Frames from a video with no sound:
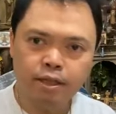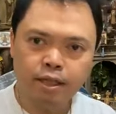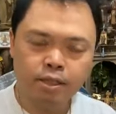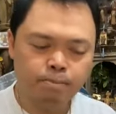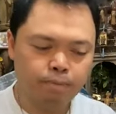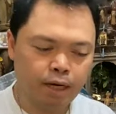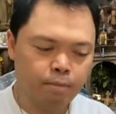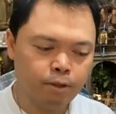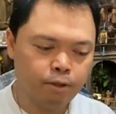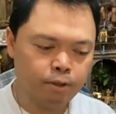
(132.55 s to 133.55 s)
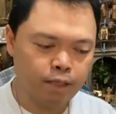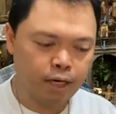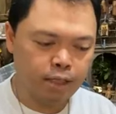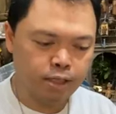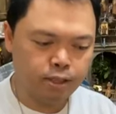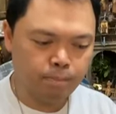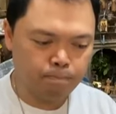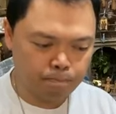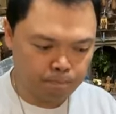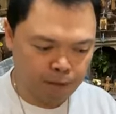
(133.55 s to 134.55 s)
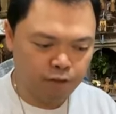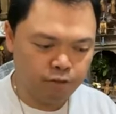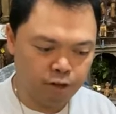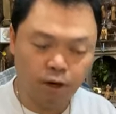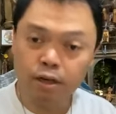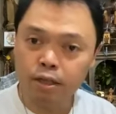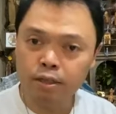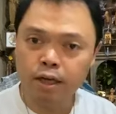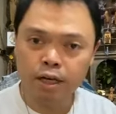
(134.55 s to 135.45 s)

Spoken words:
this Bible utilizes the Patriarchal